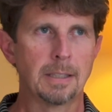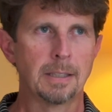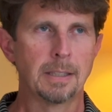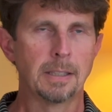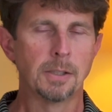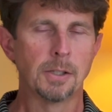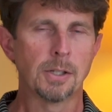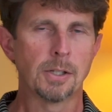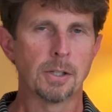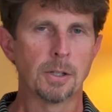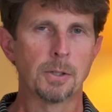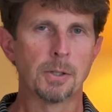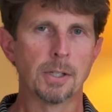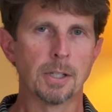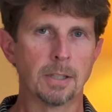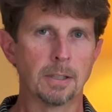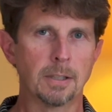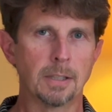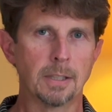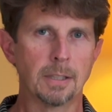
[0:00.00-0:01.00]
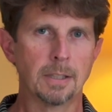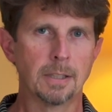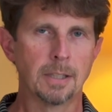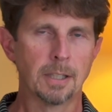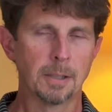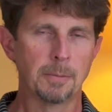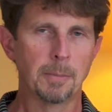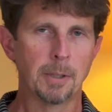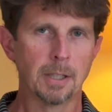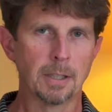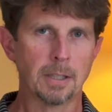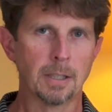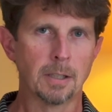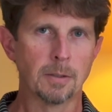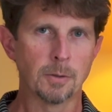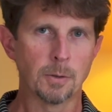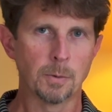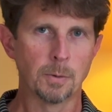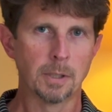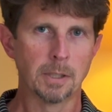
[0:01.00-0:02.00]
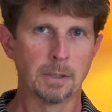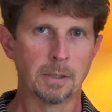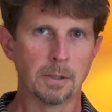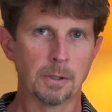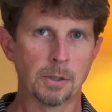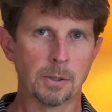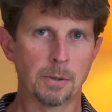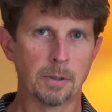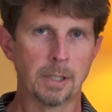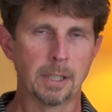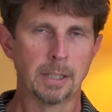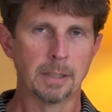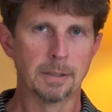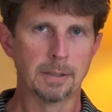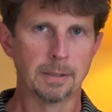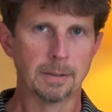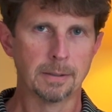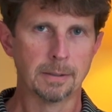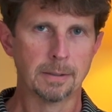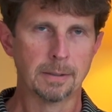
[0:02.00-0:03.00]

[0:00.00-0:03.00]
he surgically cut my golf swing to shreds.